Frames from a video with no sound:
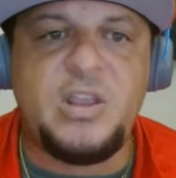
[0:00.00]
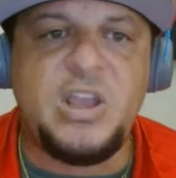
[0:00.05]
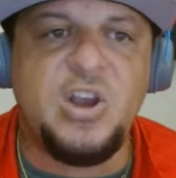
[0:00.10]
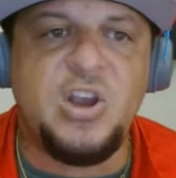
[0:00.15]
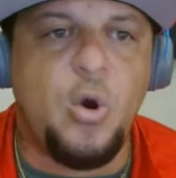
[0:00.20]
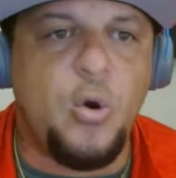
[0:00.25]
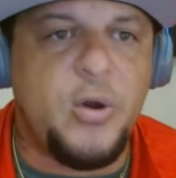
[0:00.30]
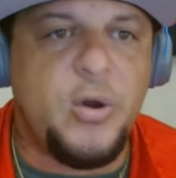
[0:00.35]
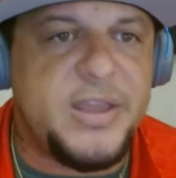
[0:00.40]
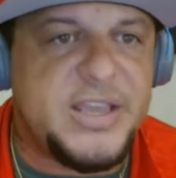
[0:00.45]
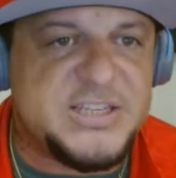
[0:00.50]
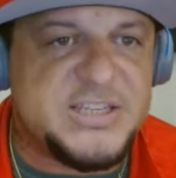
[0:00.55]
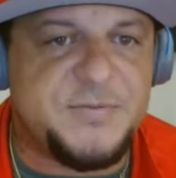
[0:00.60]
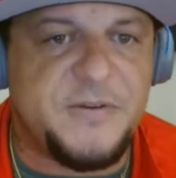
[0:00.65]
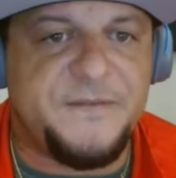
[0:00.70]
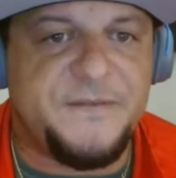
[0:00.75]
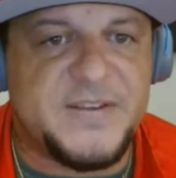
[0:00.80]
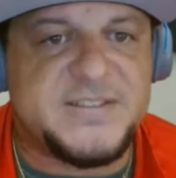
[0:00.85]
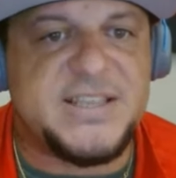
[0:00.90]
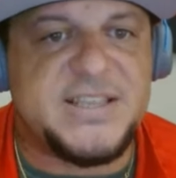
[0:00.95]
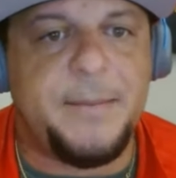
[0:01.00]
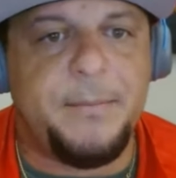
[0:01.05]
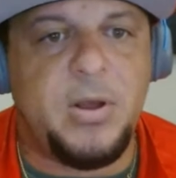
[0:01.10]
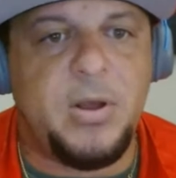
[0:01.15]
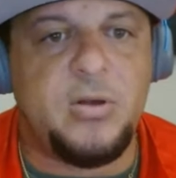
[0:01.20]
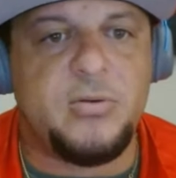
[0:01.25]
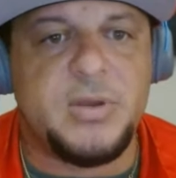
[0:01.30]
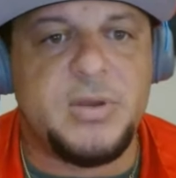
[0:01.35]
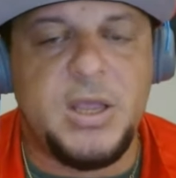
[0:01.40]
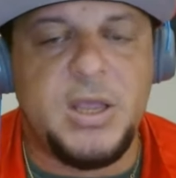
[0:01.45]
Corey Kispert fits that
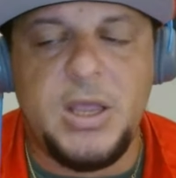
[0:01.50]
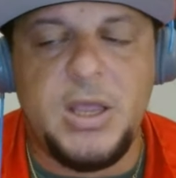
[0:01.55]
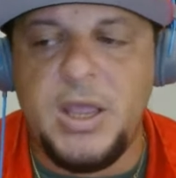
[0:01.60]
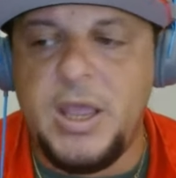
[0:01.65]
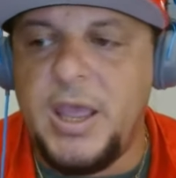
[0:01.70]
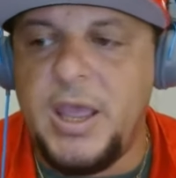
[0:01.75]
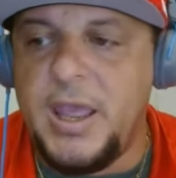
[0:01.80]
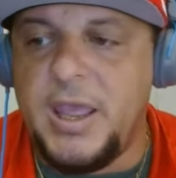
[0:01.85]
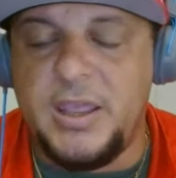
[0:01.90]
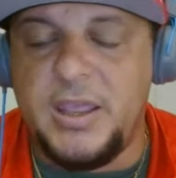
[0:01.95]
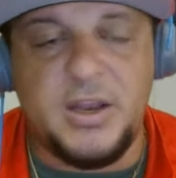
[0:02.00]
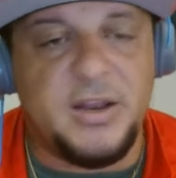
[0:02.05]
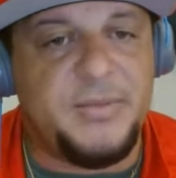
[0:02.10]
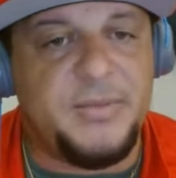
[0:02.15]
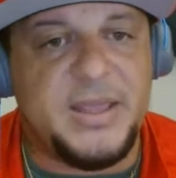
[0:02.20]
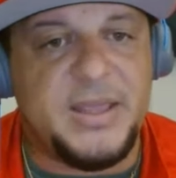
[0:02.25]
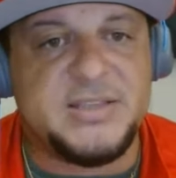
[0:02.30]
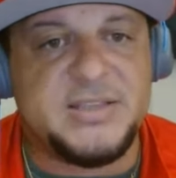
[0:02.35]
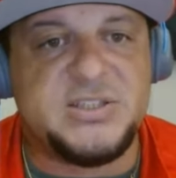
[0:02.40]
mold. You know what I mean?